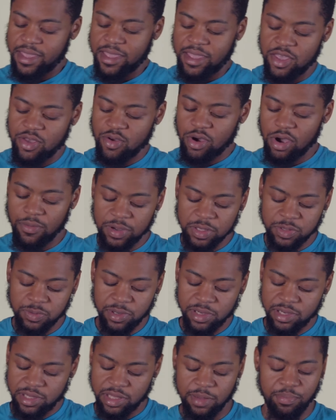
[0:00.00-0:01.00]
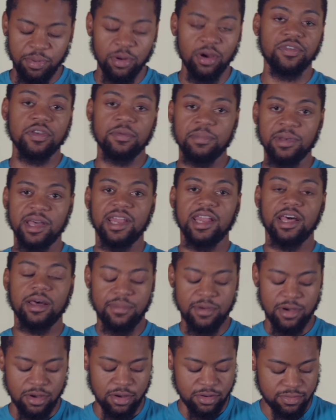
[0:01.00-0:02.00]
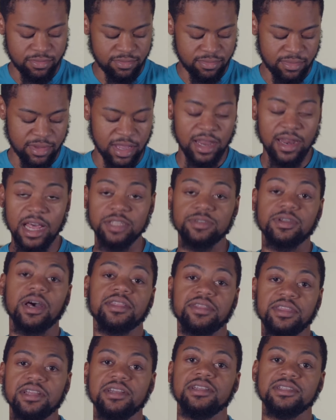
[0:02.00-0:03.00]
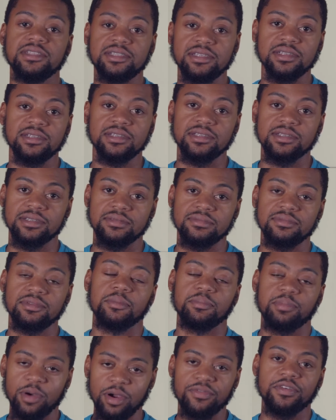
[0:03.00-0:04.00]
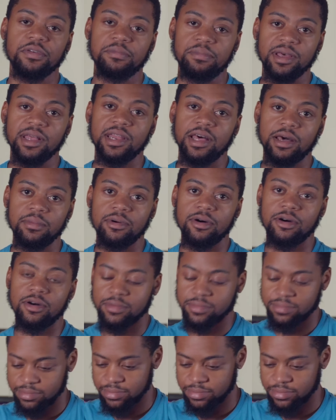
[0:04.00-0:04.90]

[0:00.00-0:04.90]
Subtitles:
You always want the perfect bailout ball, and that's what I think this is, the perfect bailout ball.